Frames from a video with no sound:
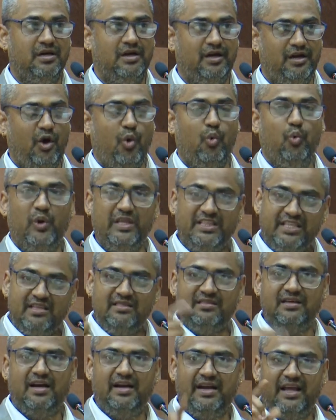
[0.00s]
Now
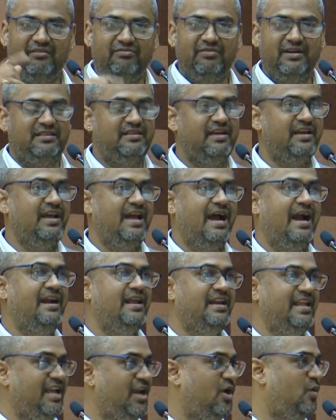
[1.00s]
within that, everything had
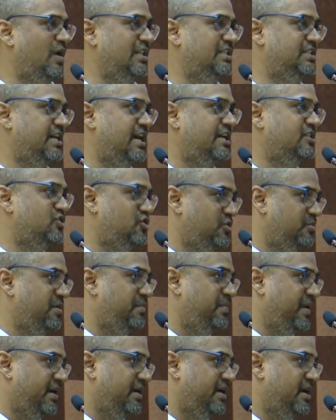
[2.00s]
an equal chance to be
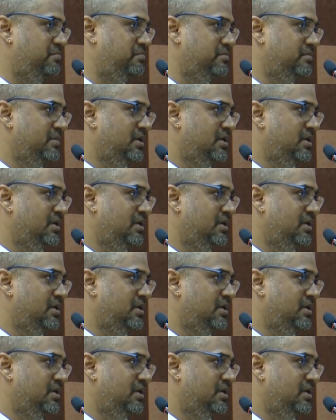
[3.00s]
picked up.